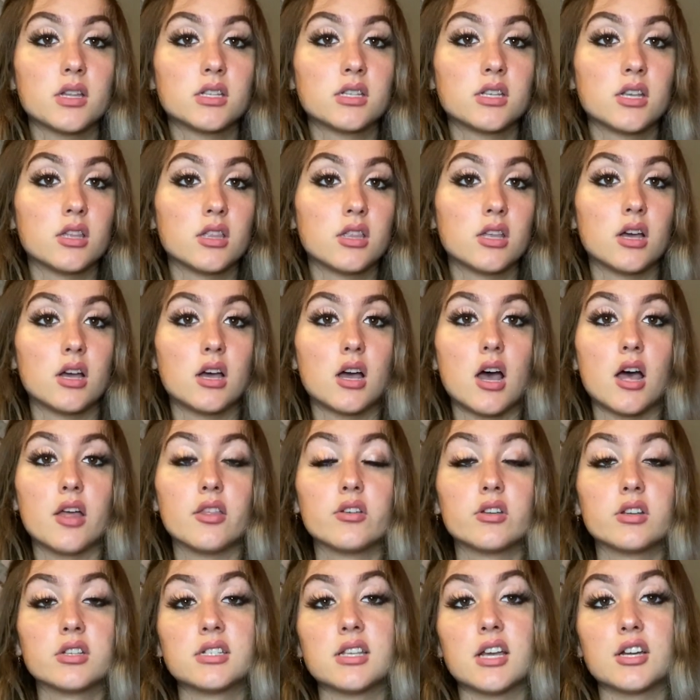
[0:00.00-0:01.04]
to the
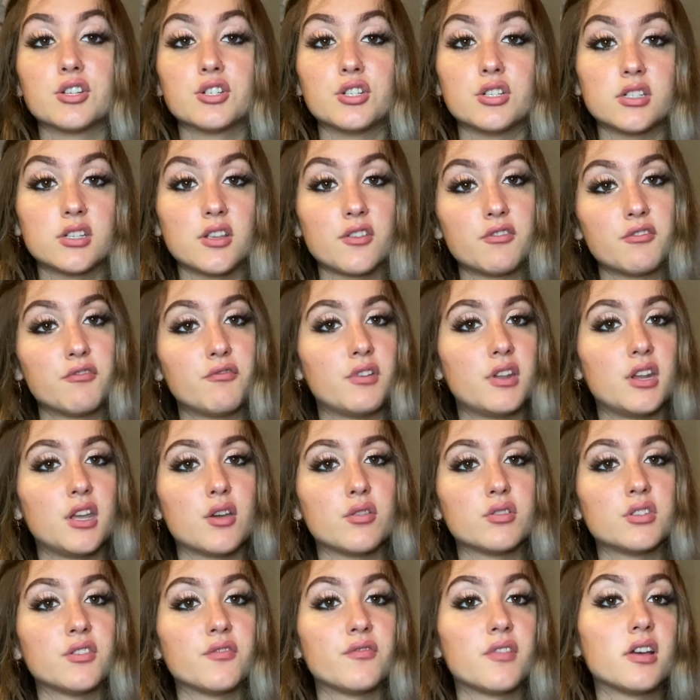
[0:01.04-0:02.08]
other sections of the video
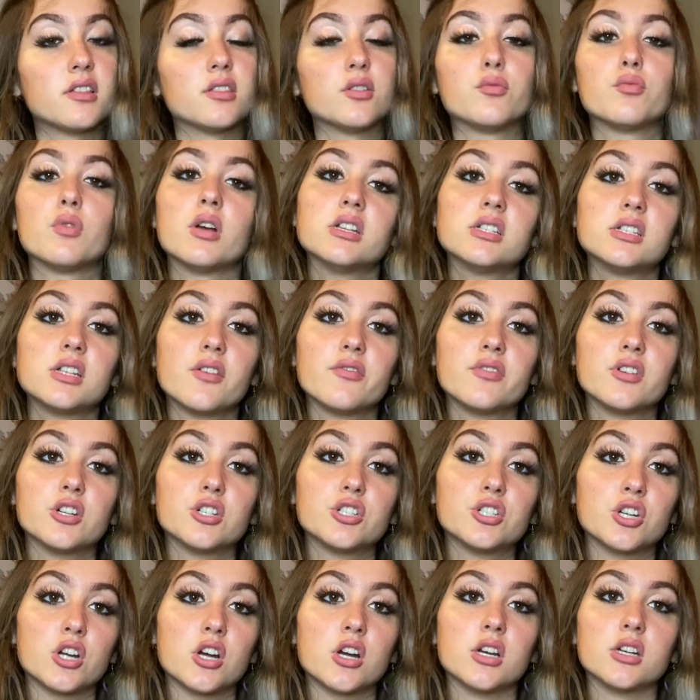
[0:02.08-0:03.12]
to find the rest of your
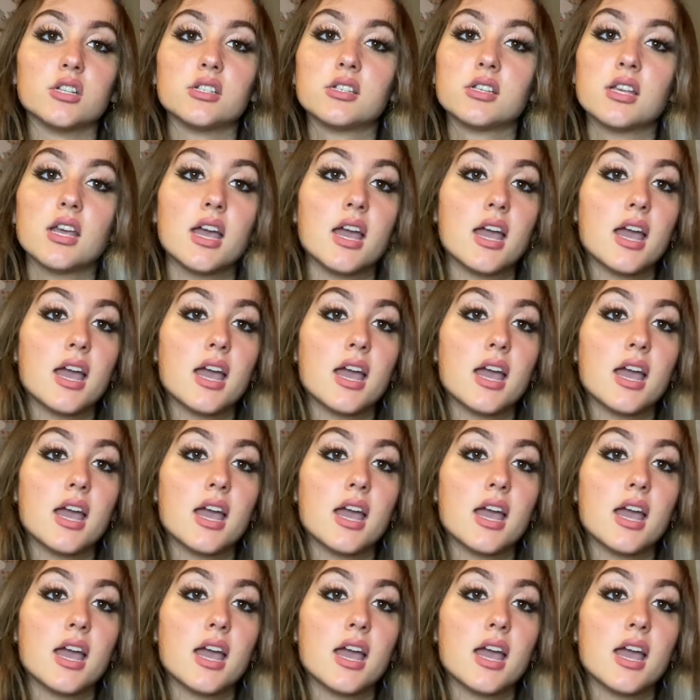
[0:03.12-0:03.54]
charts